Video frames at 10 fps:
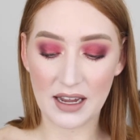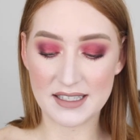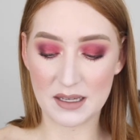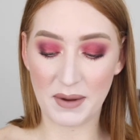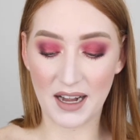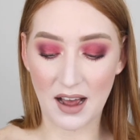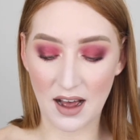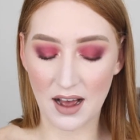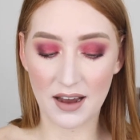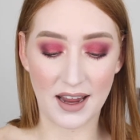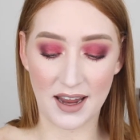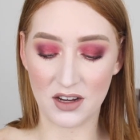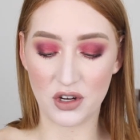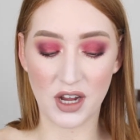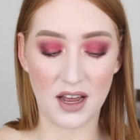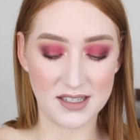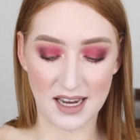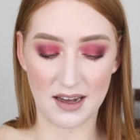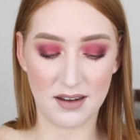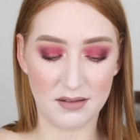it's a bit hard and you can't
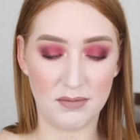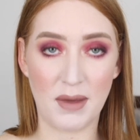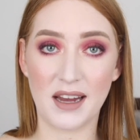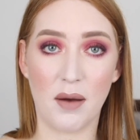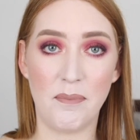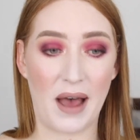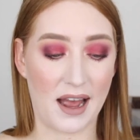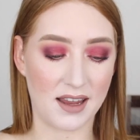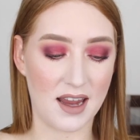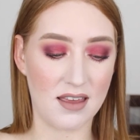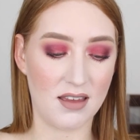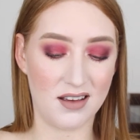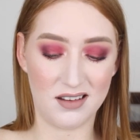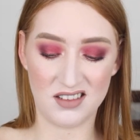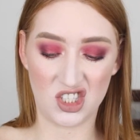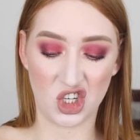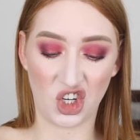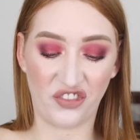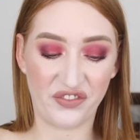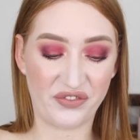take makeup back either,
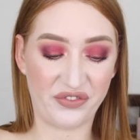so